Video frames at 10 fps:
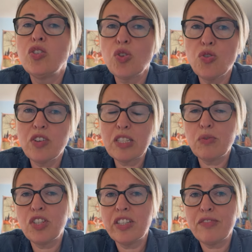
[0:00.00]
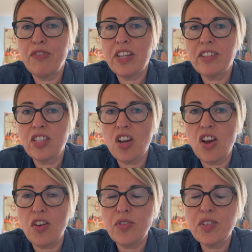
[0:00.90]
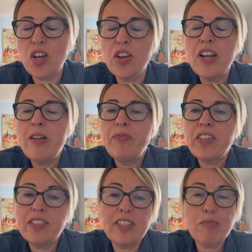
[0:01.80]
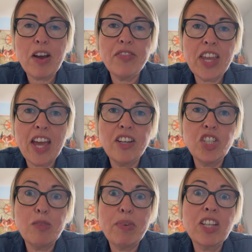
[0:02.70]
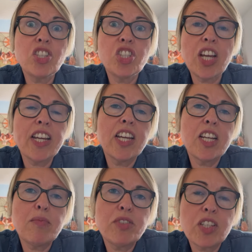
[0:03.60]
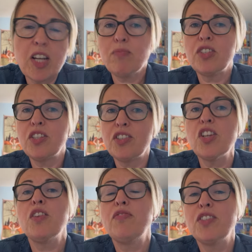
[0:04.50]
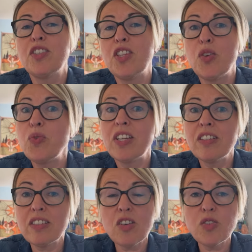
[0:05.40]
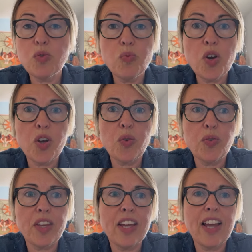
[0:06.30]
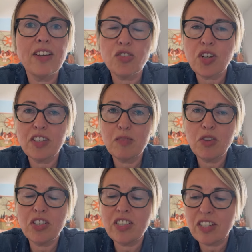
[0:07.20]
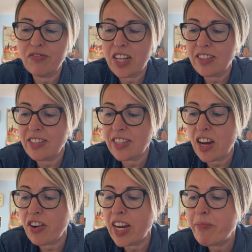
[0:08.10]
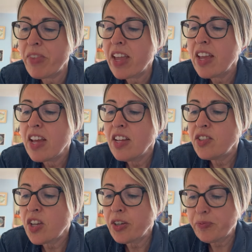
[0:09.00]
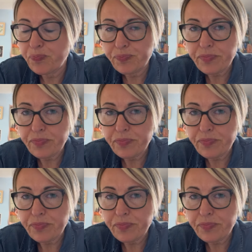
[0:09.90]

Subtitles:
Taurus, which is fixed earth. So this is about the energy being shaken up to come to the surface so that we can start to work with it and transmute it if necessary. So